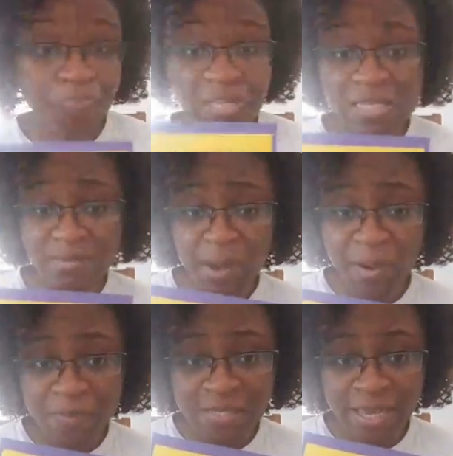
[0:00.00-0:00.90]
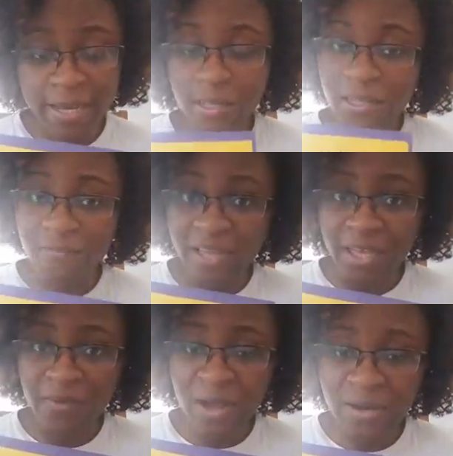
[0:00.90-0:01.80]
this is my website,
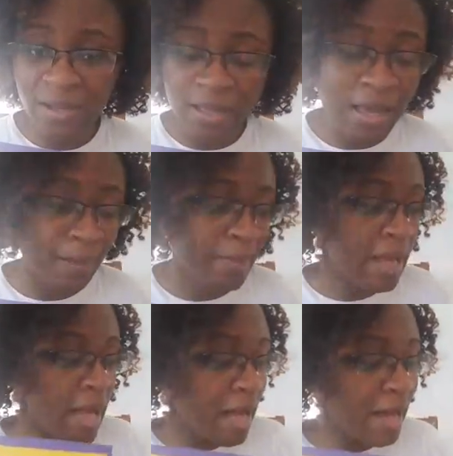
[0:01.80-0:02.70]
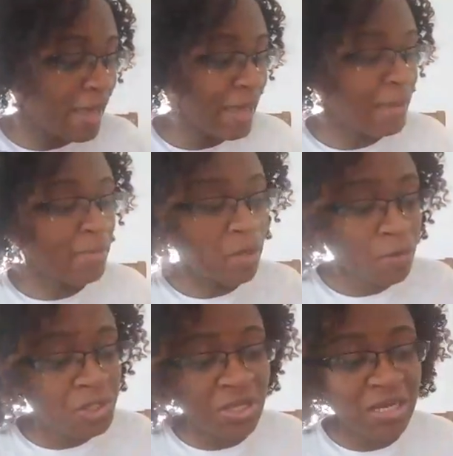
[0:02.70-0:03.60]
livelikeyounow.com. I am
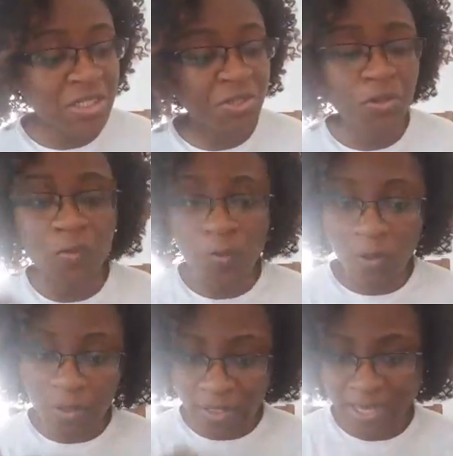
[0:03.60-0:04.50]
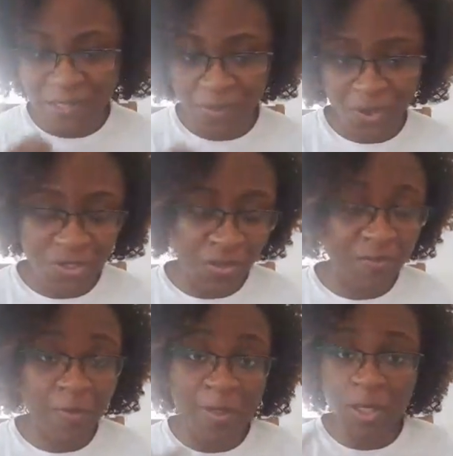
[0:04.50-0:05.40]
Coach Nachi, your world-class personal
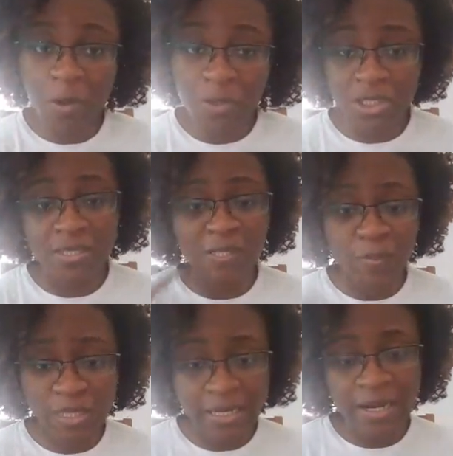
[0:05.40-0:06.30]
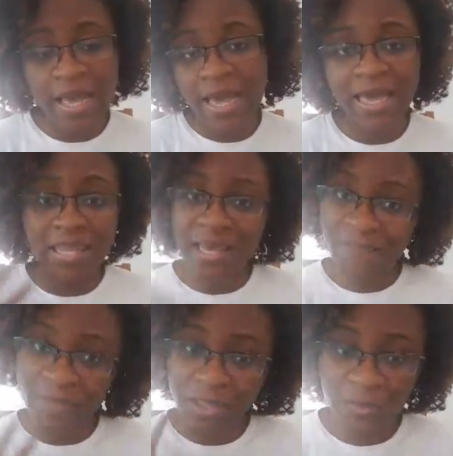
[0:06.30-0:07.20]
development coach, speaker, and
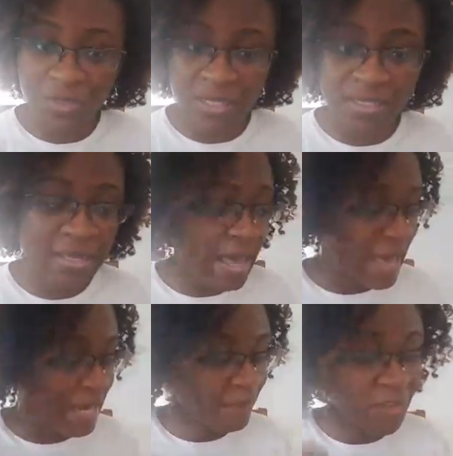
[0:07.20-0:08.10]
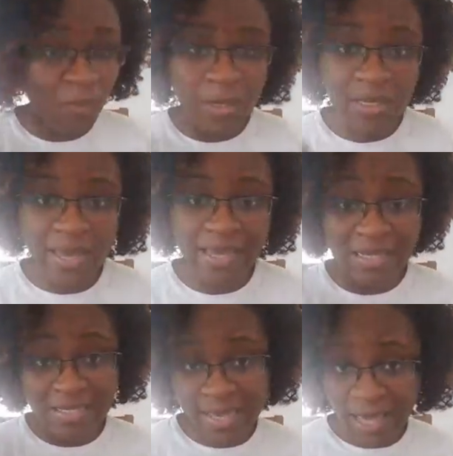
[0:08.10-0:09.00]
life enthusiast. And if you would like
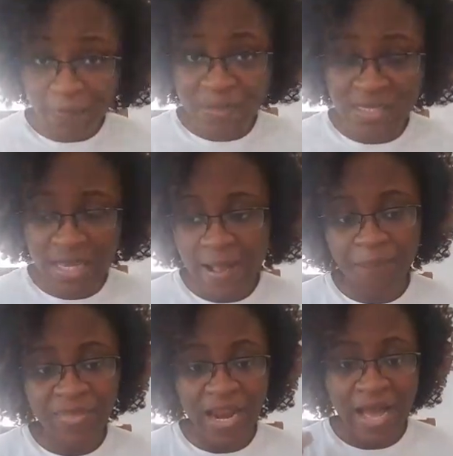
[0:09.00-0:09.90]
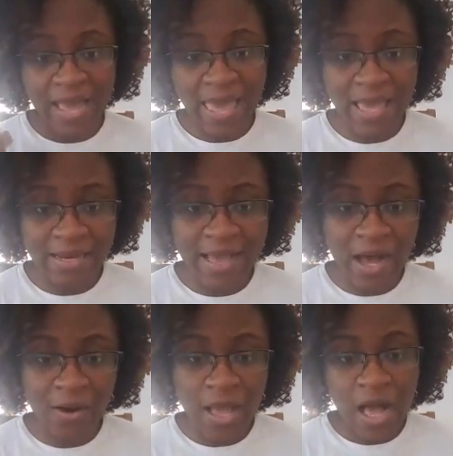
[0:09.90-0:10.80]
tips that I hand
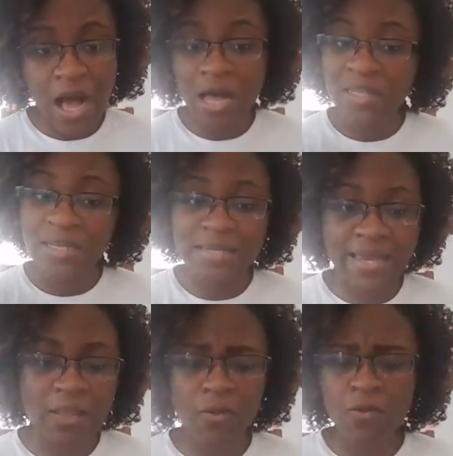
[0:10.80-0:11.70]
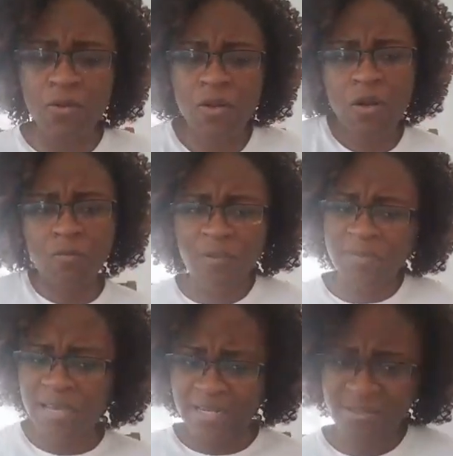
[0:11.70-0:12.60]
out on the day, her own
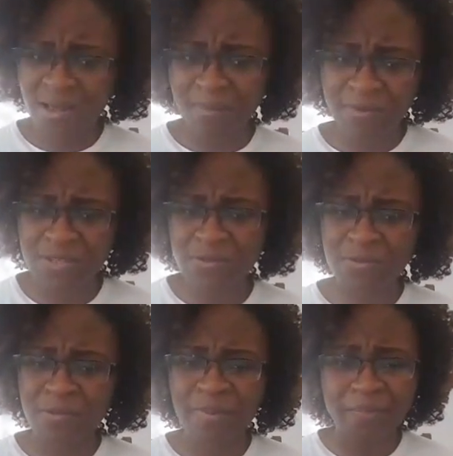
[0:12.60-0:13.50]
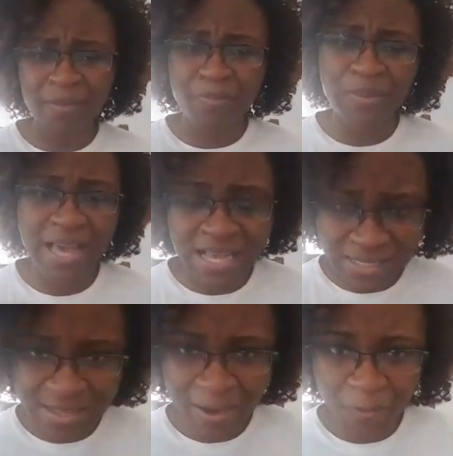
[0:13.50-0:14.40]
website is coming soon, baby,
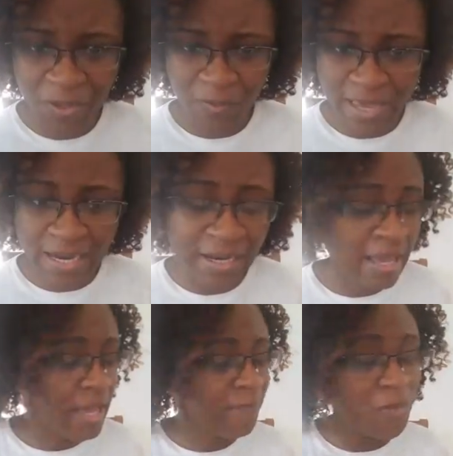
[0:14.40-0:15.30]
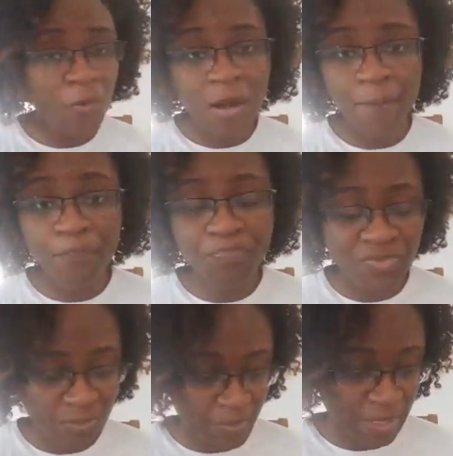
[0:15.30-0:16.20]
blast that when you get it. You want
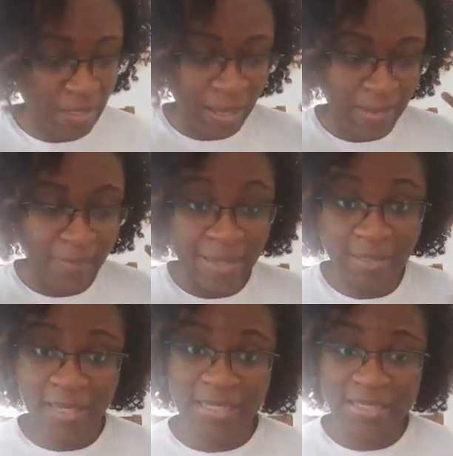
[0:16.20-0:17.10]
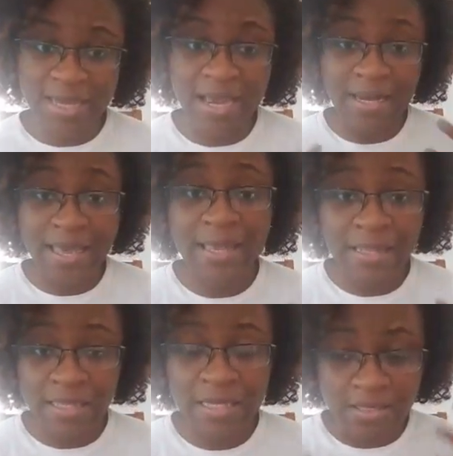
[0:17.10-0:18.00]
to be on my list and get
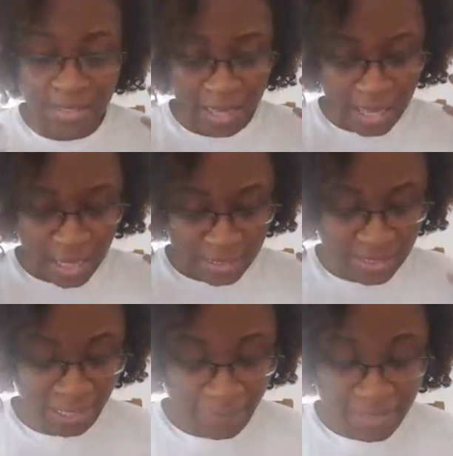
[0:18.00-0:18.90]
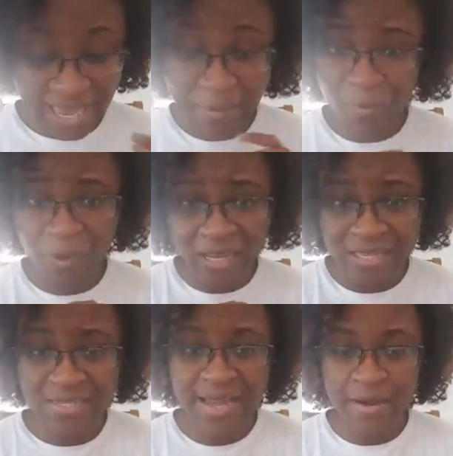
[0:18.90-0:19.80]
these tips and more
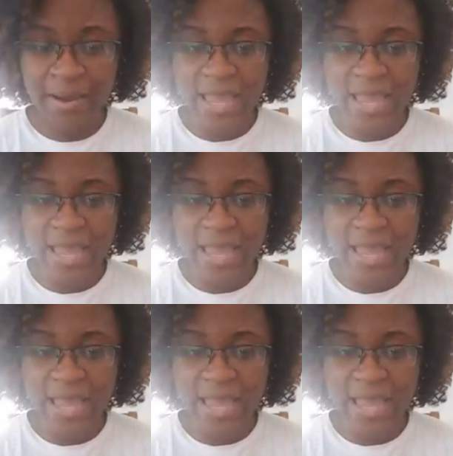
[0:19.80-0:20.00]
insider